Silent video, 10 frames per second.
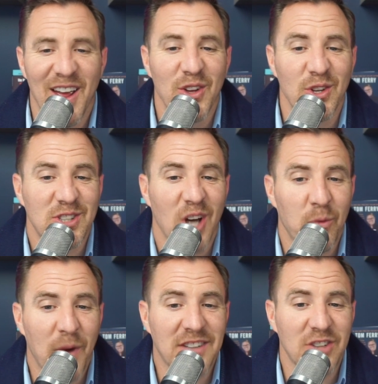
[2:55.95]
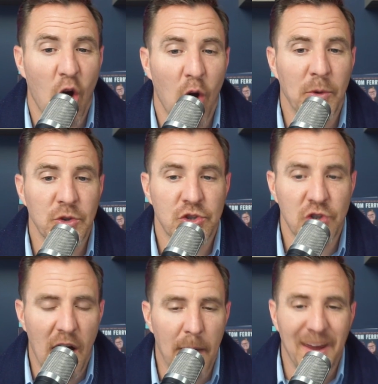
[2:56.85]
you saw rates almost
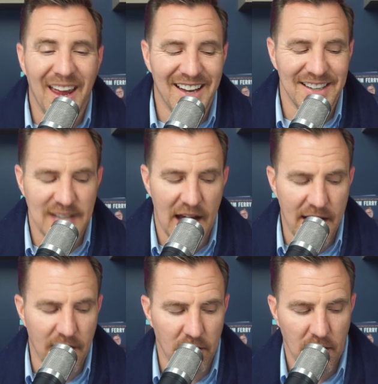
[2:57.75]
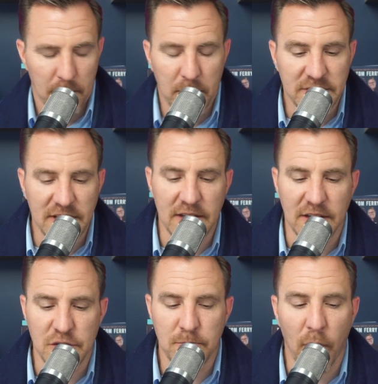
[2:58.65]
drop an entire
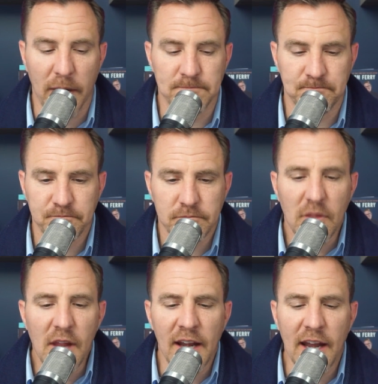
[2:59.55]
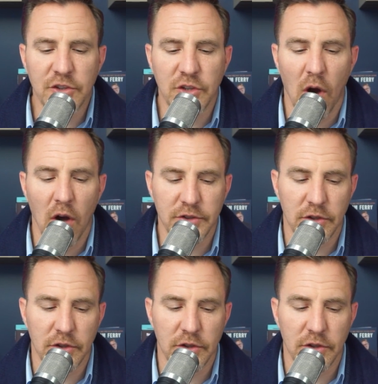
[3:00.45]
percentage point. Now, as you also